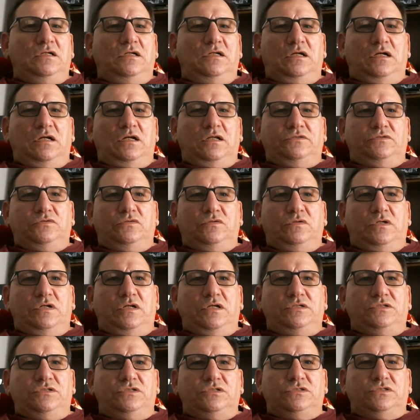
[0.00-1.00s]
I thought
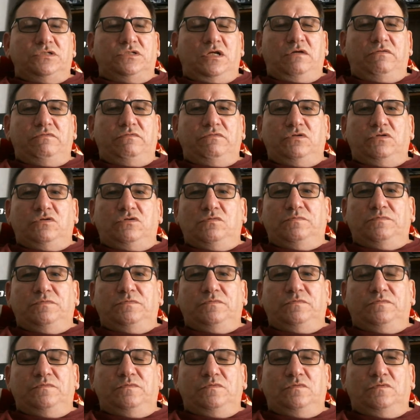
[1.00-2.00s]
I'd just have an
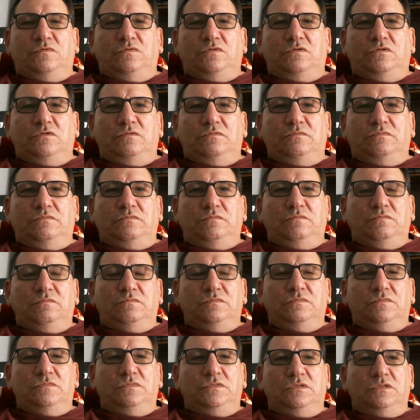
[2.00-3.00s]
open forum.
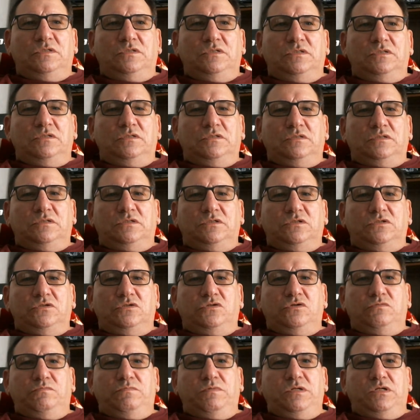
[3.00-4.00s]

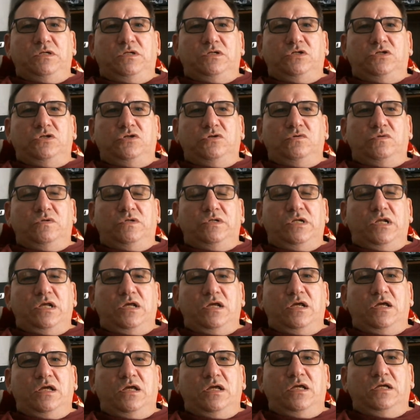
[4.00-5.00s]
Could be
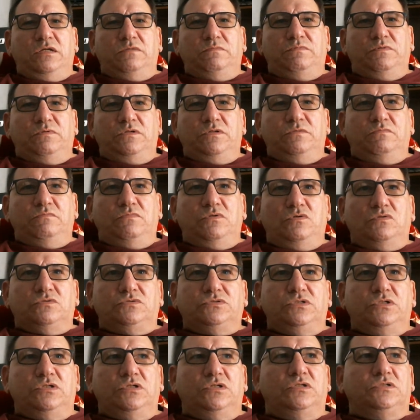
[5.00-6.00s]
Q&A, but
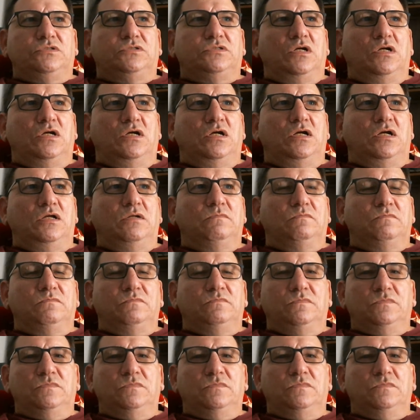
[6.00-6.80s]
most of the time